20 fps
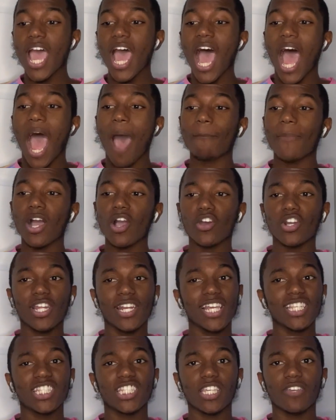I'm not going to
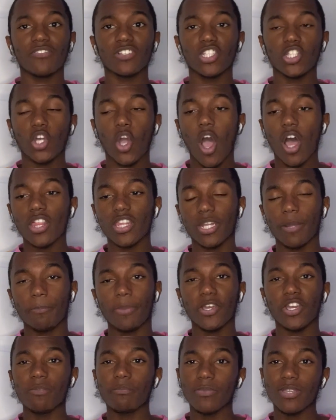necessarily call it a
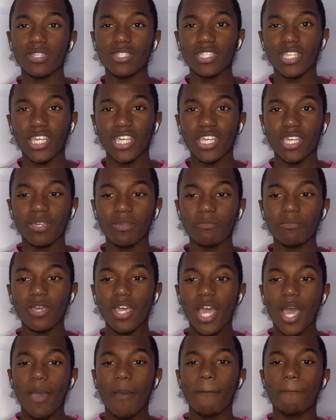pyramid scheme,
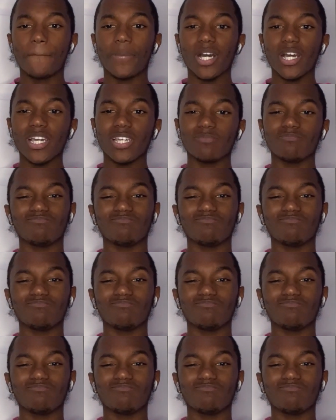but